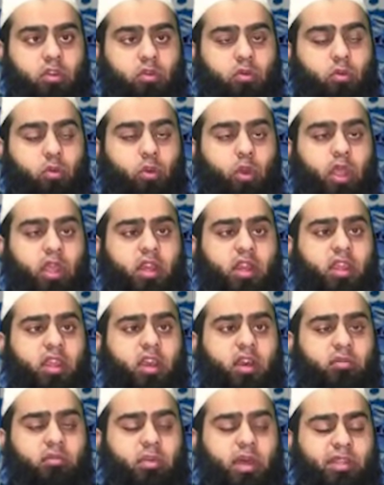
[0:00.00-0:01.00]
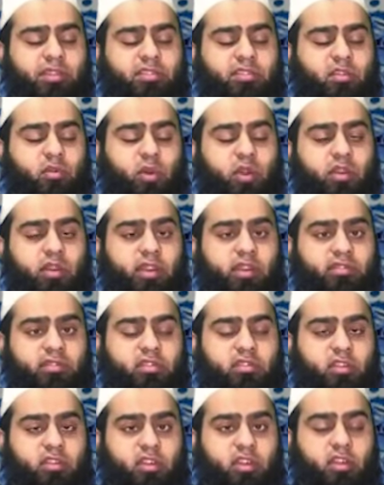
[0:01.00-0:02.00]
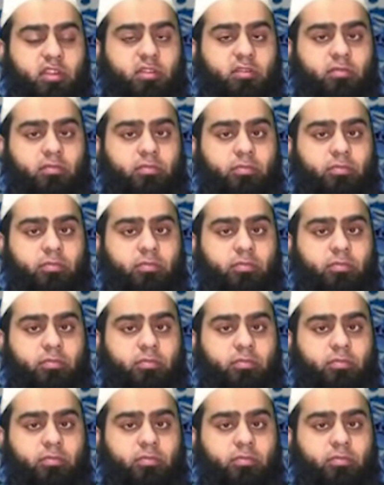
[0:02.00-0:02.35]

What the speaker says: wearing a mask where necessary,